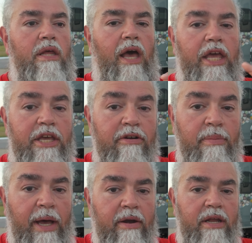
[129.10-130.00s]
I hear
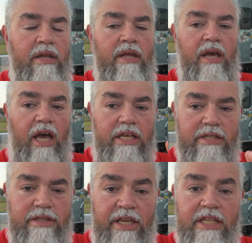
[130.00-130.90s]
about it. I
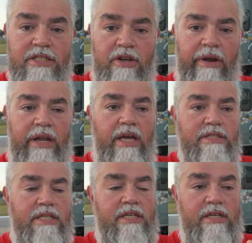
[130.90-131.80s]
think it's a great
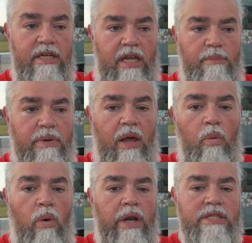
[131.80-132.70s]
idea, but I
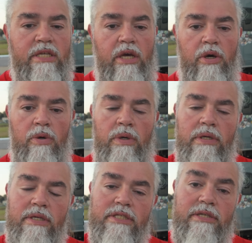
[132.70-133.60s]
wanted to know
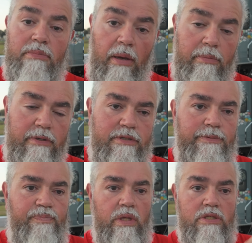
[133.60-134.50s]
some numbers.
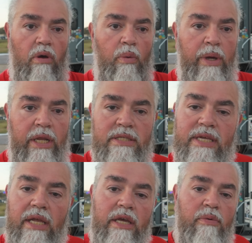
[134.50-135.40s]
So I went and
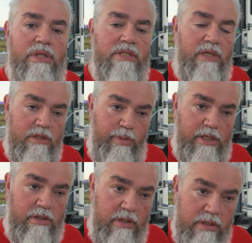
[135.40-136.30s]
sat down with a sales
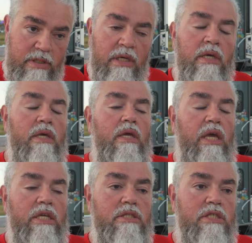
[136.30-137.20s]
specialist,
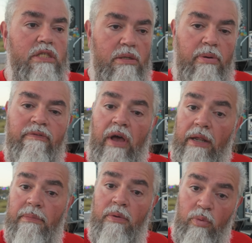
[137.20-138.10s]
and she did
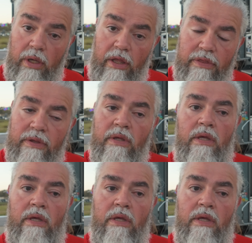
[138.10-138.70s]
provide me with